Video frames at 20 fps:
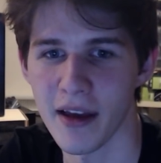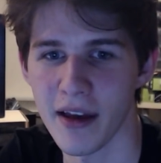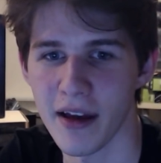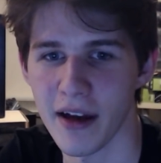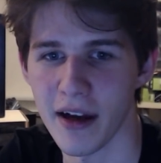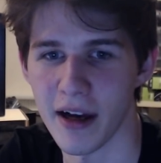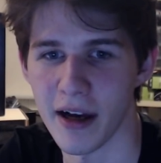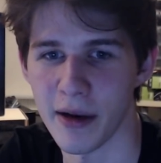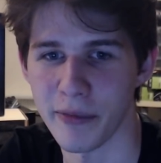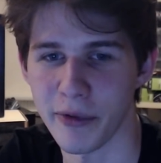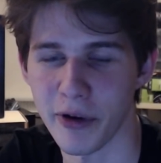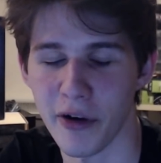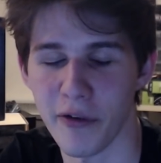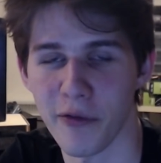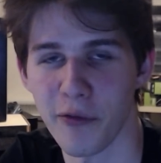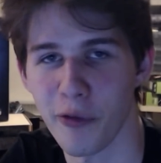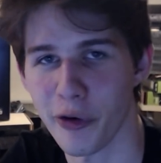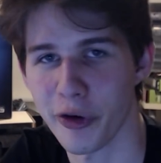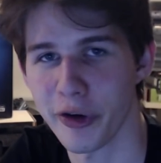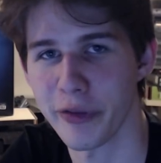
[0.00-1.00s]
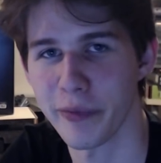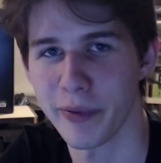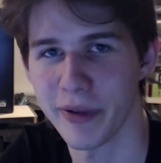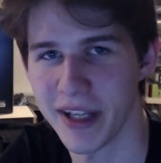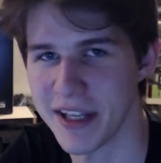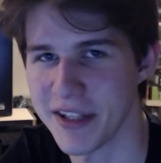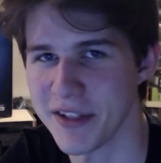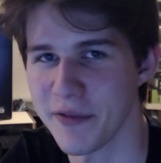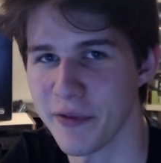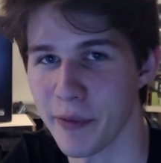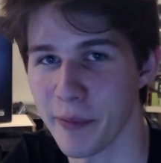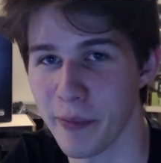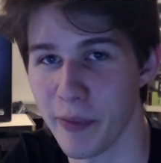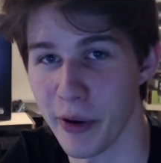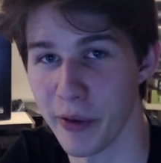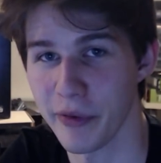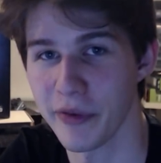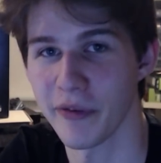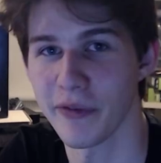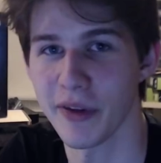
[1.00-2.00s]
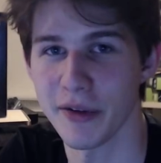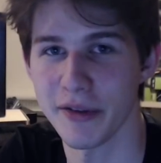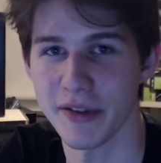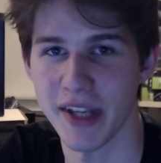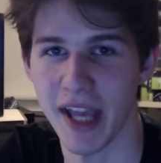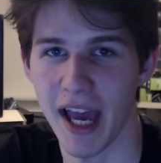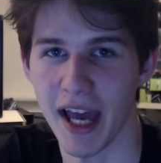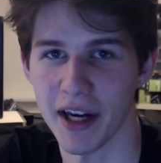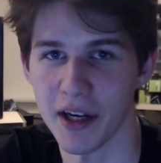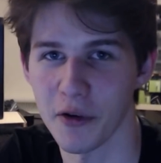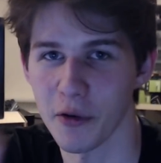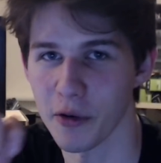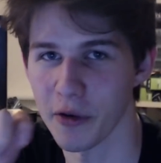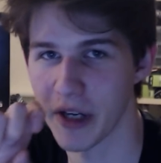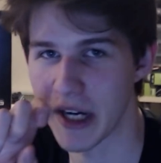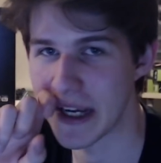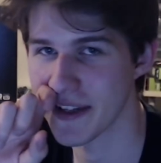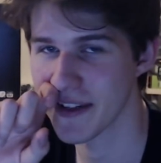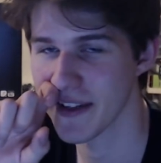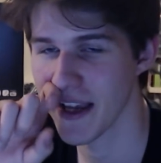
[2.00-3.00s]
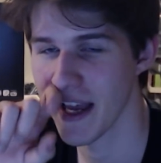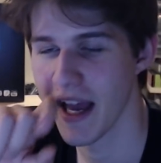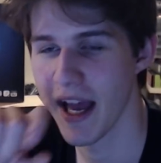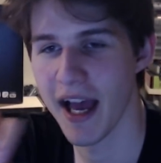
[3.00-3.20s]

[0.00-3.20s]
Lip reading: Got fourth place for both of those categories.